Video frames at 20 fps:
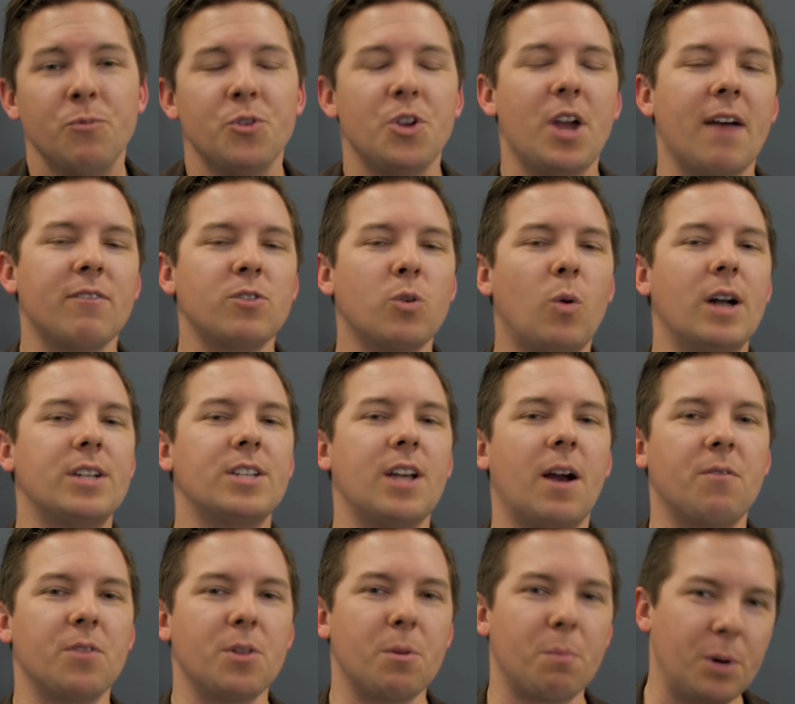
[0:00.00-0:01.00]
you have to watch
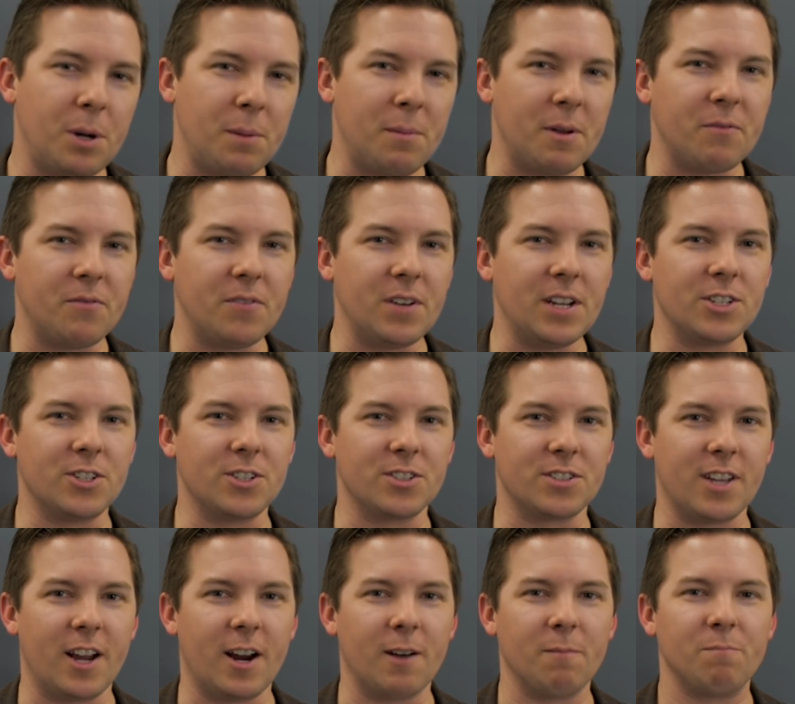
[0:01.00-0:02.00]
out for the premium
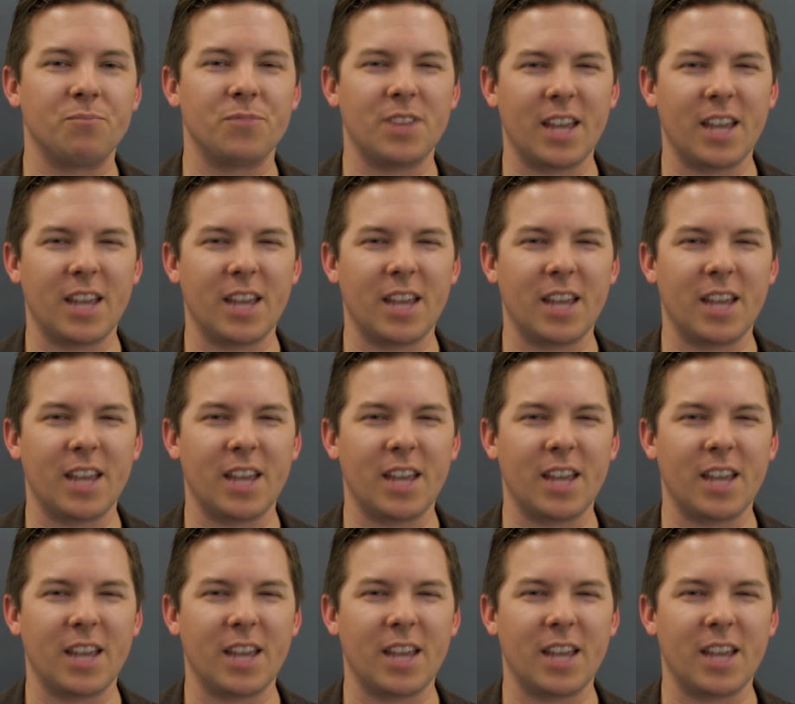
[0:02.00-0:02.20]
features there.